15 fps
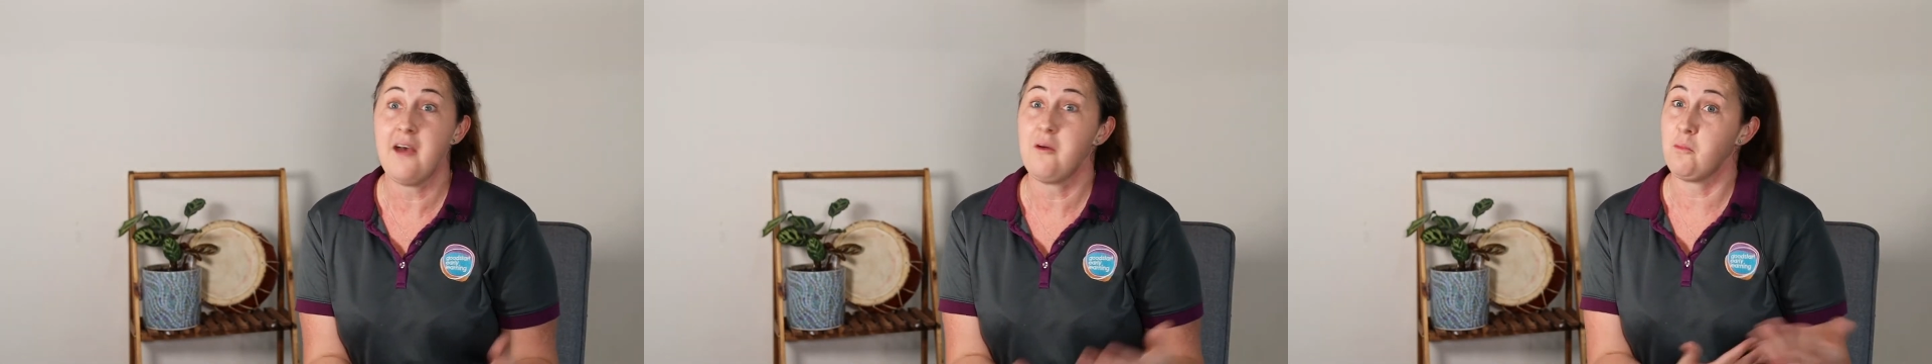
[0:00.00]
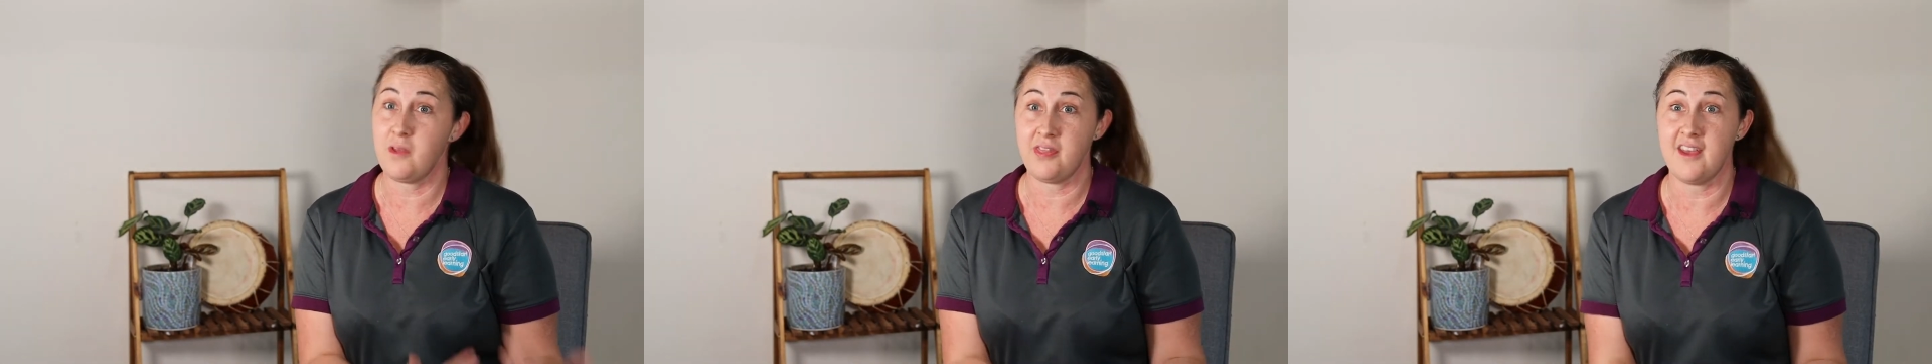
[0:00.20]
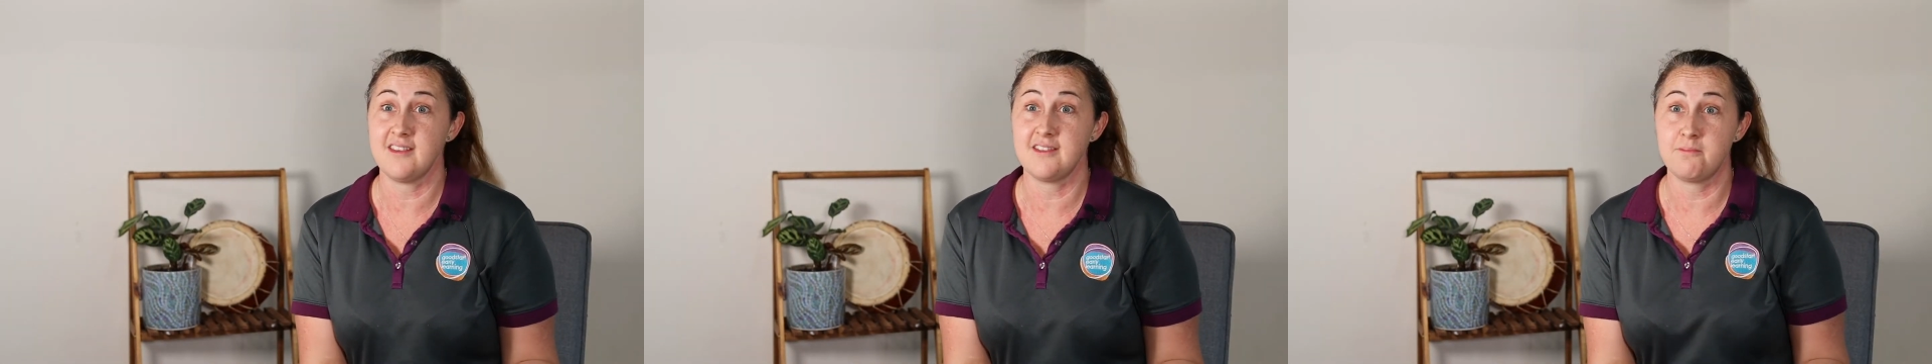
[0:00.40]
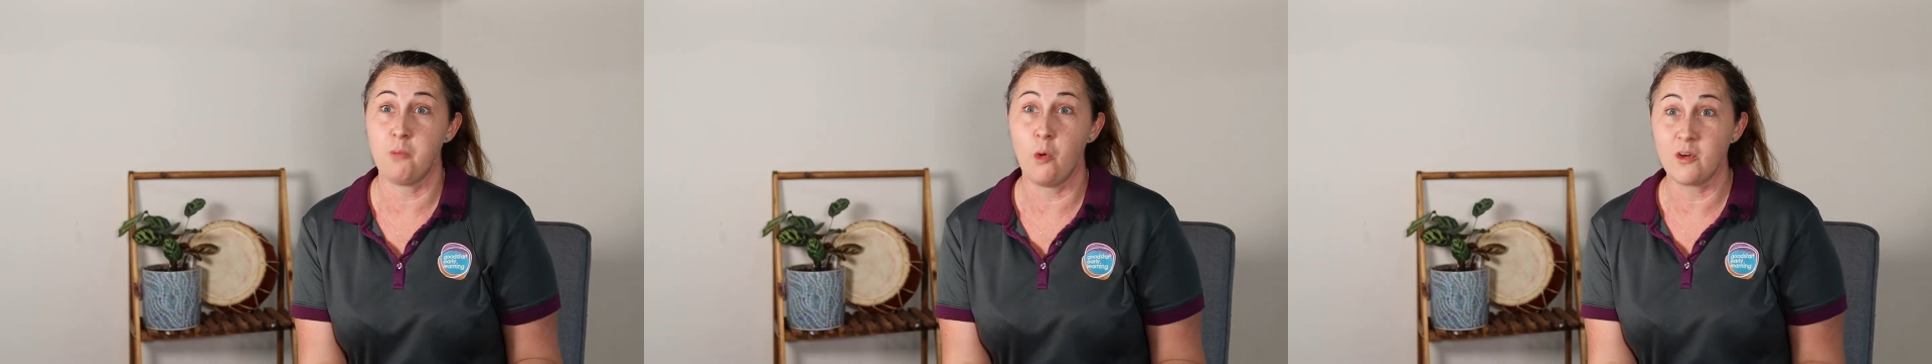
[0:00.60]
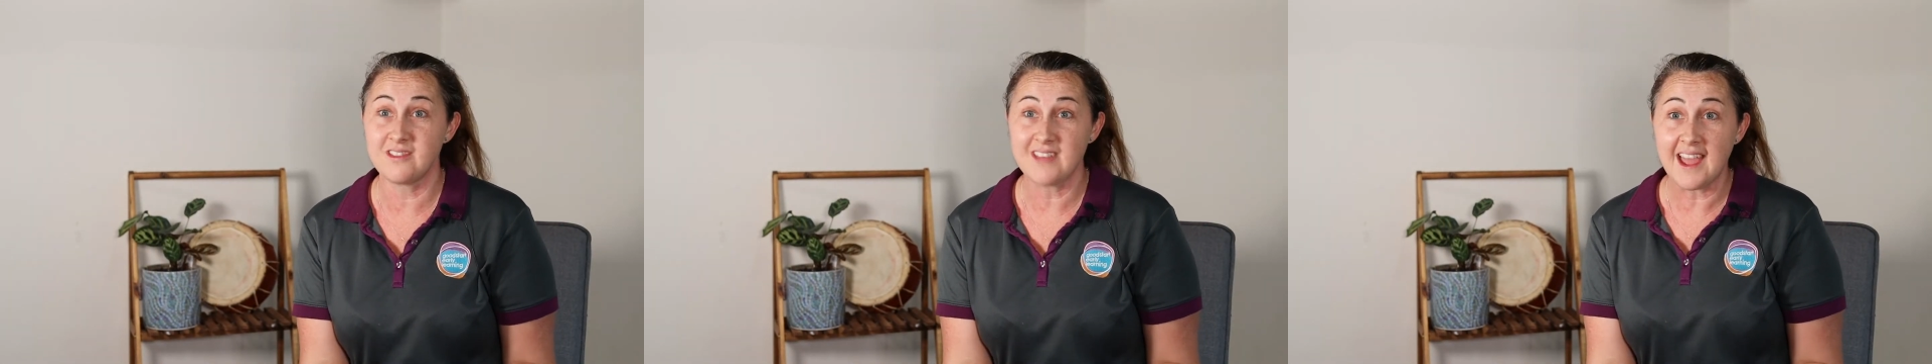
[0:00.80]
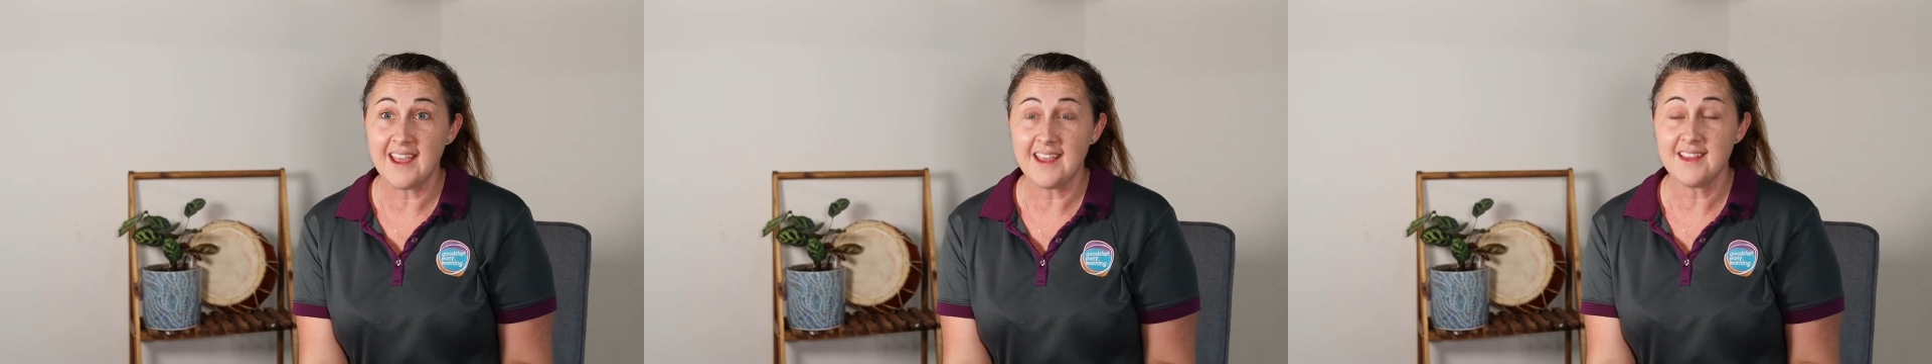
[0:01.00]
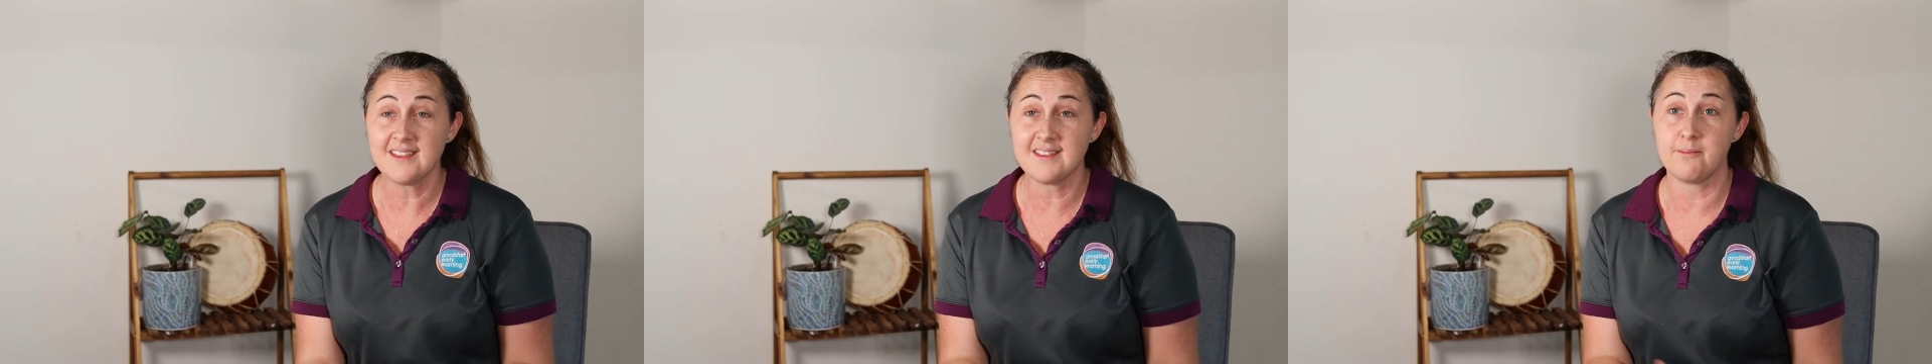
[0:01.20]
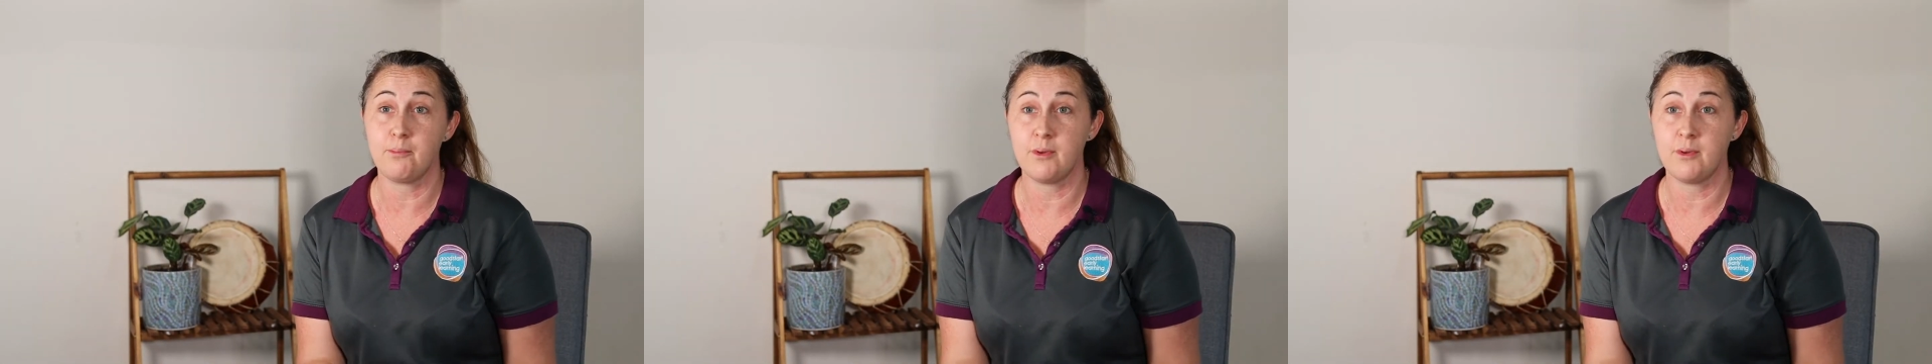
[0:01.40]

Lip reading: with us more days,